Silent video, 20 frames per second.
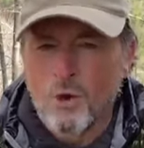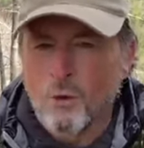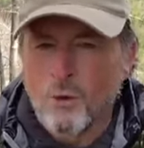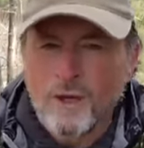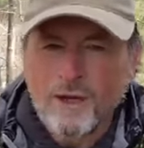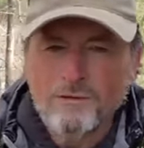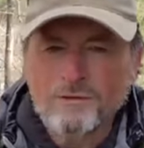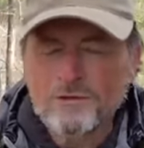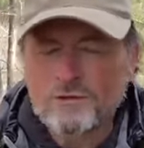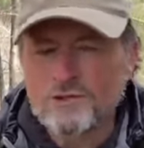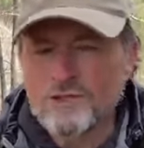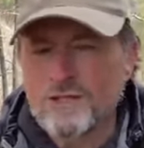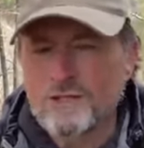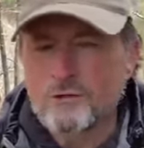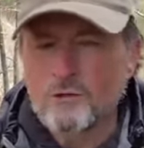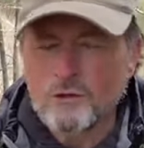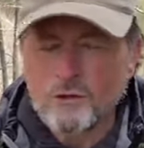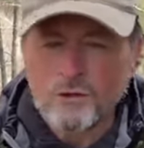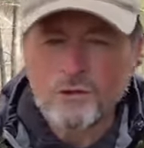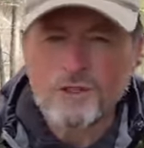Whatever
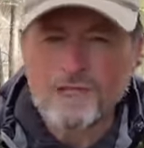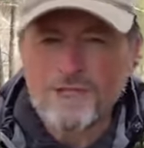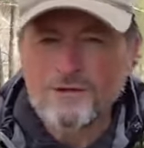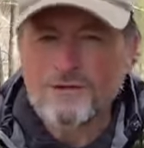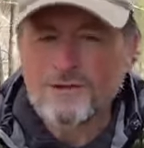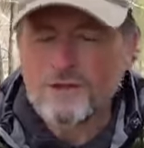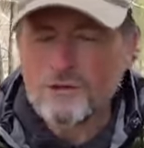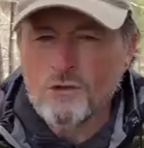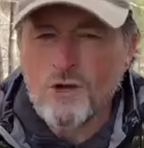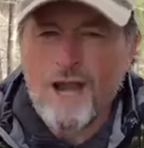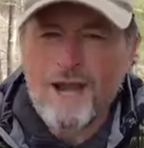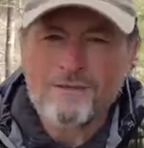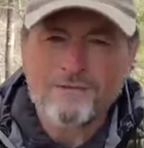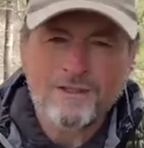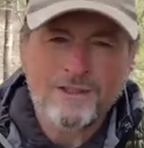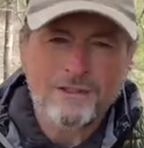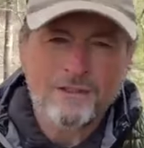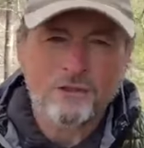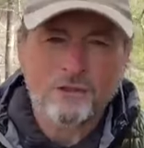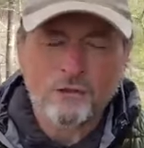signal you're giving, you're
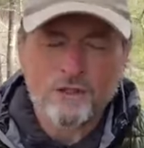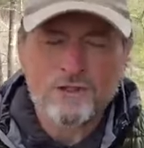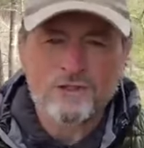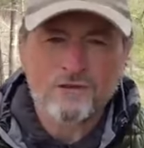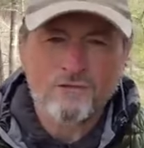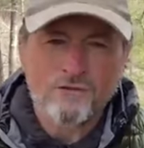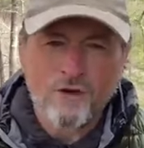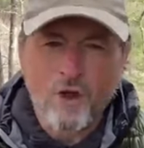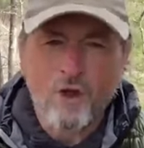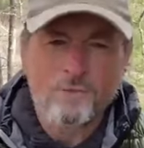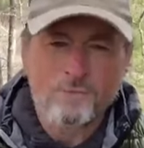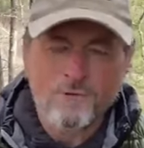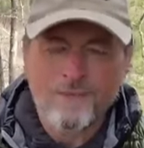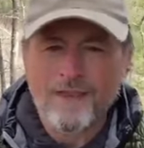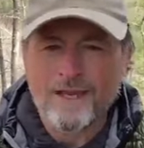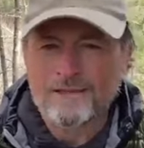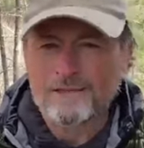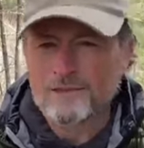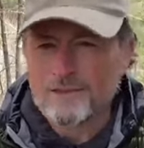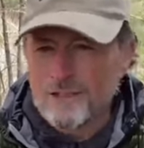having to increase the volume of
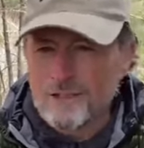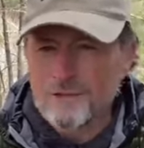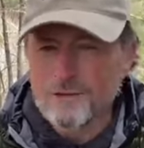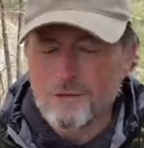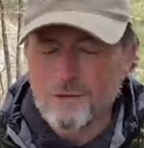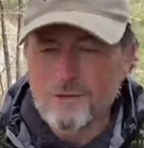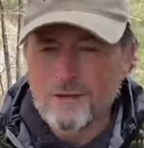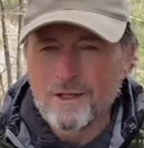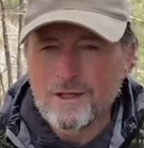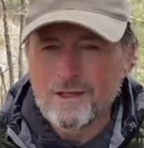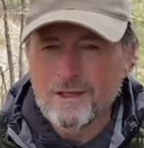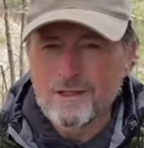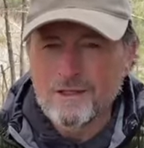that signal